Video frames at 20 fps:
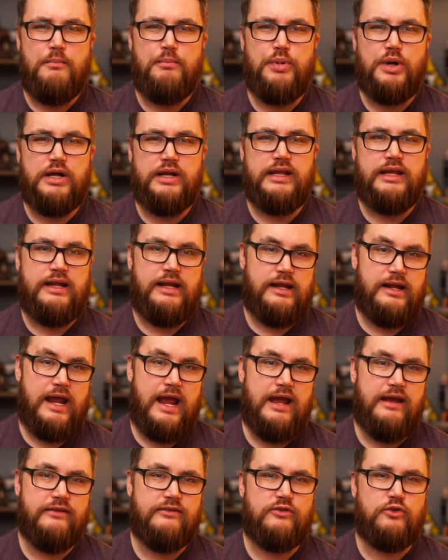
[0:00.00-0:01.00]
but it
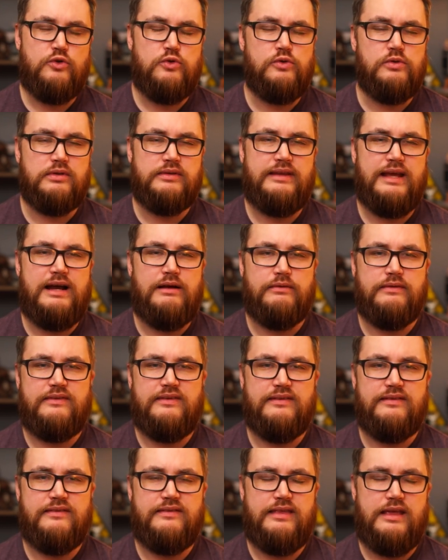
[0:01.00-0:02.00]
has cooled down
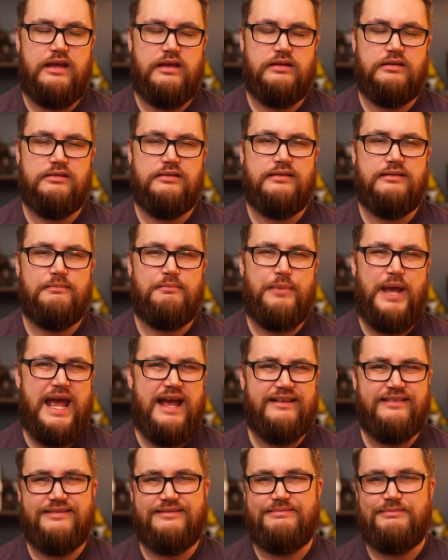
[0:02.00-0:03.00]
since then.
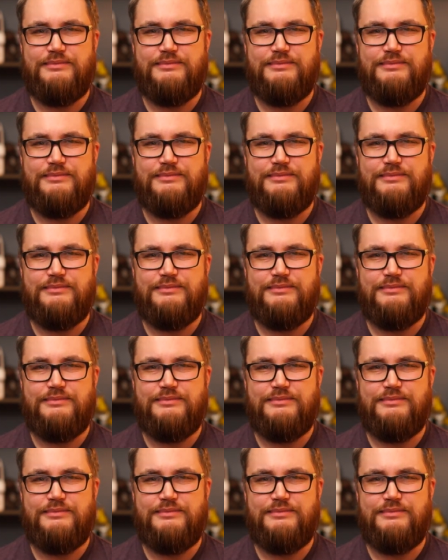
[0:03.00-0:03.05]
Pat